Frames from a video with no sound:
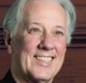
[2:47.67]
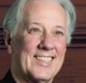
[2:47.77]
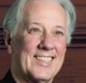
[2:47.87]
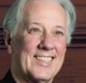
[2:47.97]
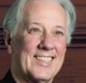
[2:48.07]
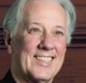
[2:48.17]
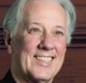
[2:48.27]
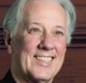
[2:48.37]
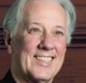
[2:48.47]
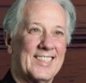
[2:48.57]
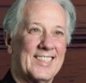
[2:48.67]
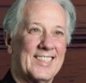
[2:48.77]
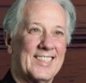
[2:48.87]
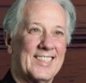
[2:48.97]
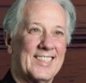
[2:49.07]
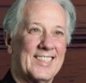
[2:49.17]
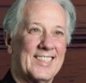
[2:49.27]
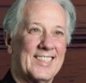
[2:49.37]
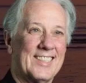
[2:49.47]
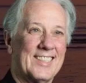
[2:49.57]

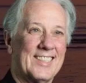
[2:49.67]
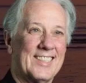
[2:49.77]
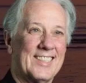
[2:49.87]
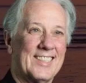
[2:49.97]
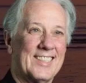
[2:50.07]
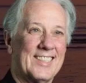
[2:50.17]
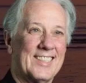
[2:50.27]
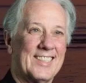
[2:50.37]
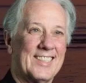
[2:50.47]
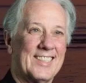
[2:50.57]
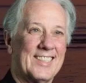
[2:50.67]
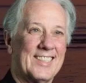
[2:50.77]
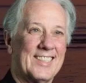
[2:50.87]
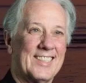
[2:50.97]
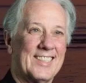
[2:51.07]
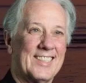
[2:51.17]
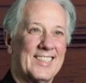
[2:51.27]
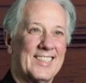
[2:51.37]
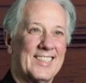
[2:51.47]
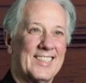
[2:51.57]

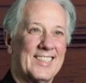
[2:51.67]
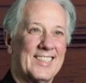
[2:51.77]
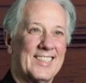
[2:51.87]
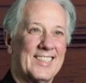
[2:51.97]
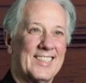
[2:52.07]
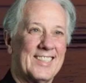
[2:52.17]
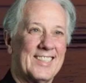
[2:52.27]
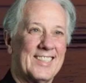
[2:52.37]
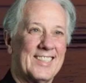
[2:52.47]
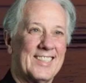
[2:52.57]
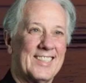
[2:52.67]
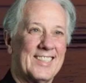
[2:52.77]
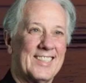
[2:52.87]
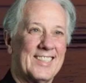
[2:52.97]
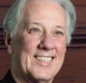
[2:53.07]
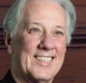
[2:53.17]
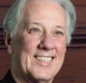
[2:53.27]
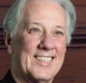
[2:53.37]
(no lip movement)